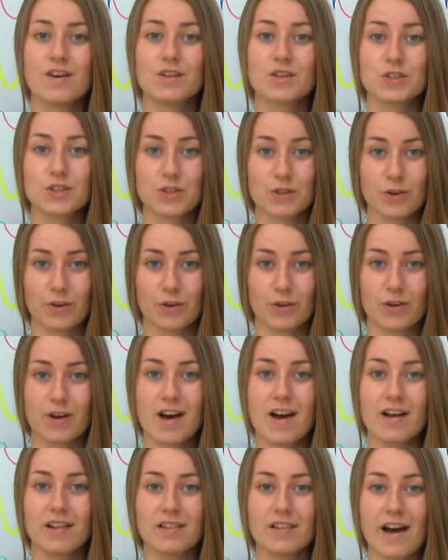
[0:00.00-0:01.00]
Sure,
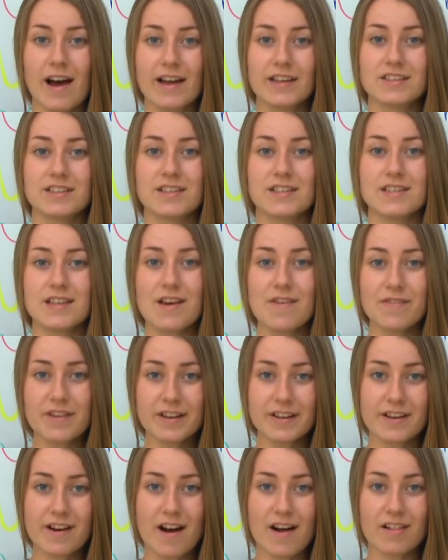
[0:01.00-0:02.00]
light is
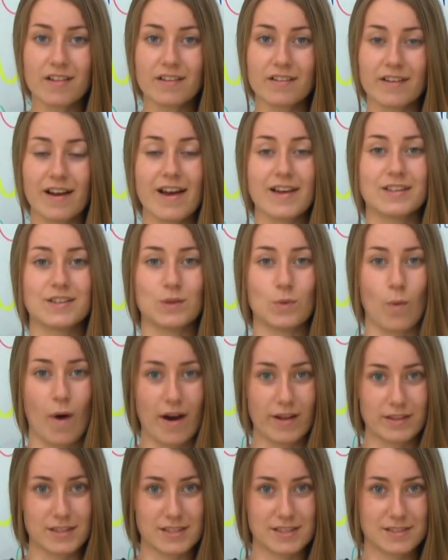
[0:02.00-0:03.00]
every color at
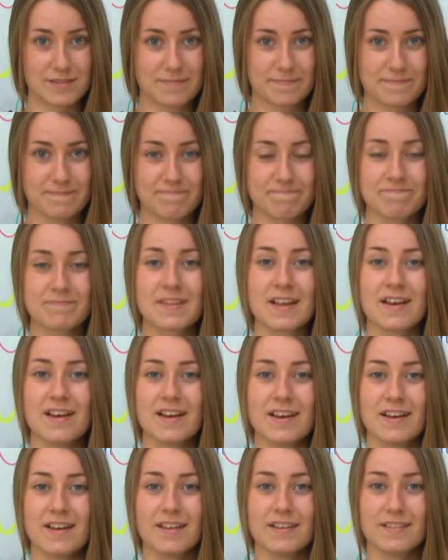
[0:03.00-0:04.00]
once.
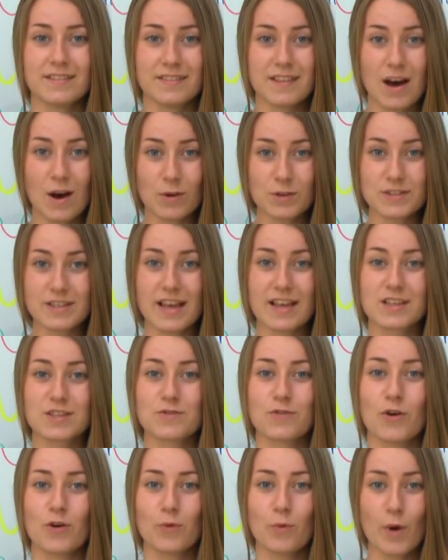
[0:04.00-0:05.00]
Now
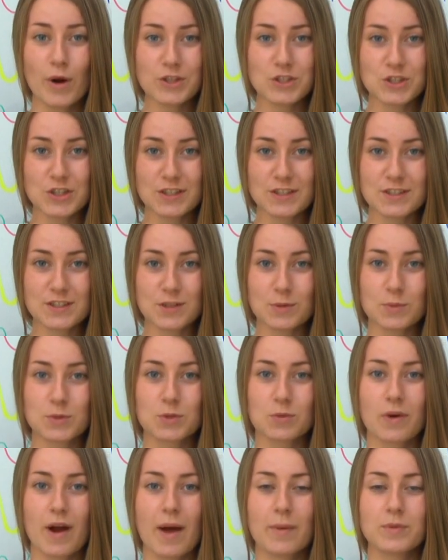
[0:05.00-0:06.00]
thanks for watching,
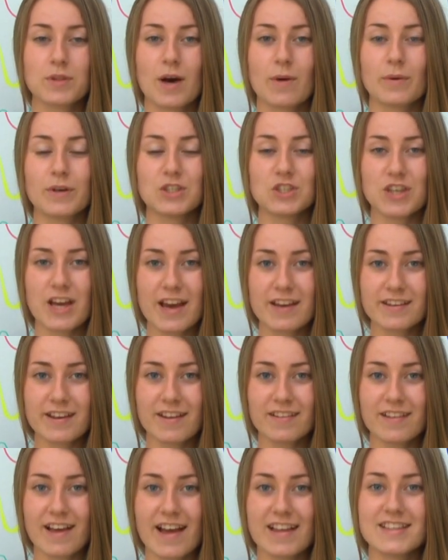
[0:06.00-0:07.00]
subscribe to our
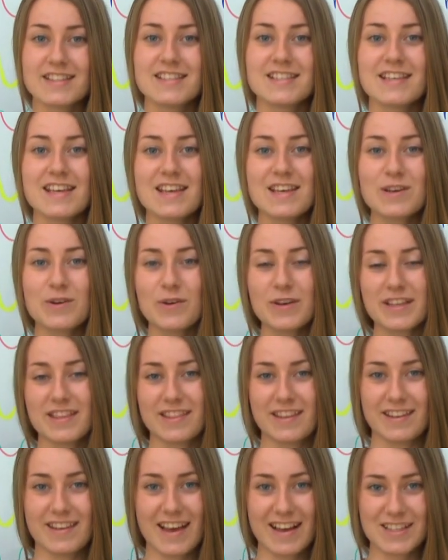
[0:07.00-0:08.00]
channel and see you
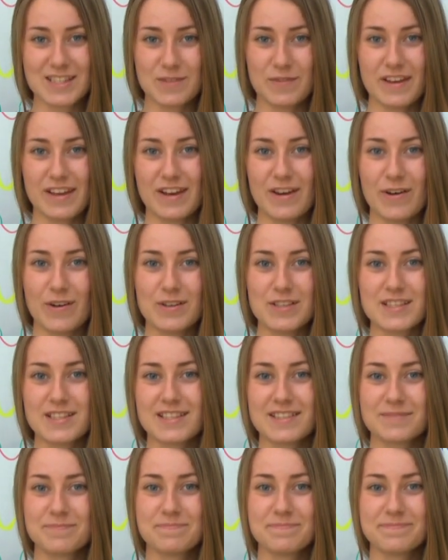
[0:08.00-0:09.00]
in the next
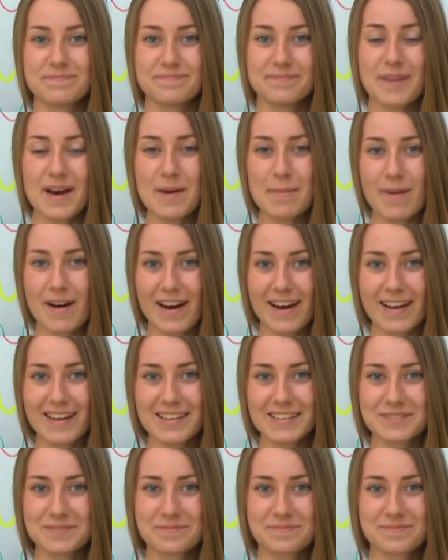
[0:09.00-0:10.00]
videos. Bye
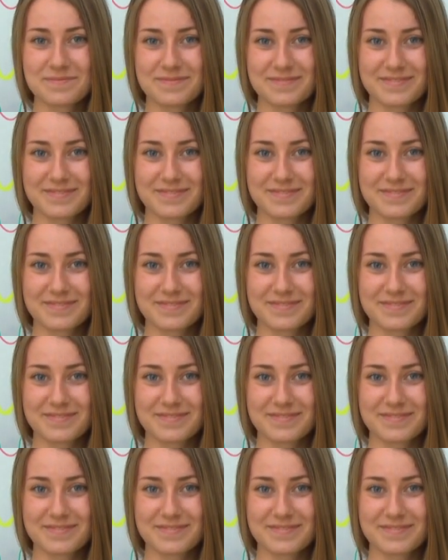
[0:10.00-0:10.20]
bye!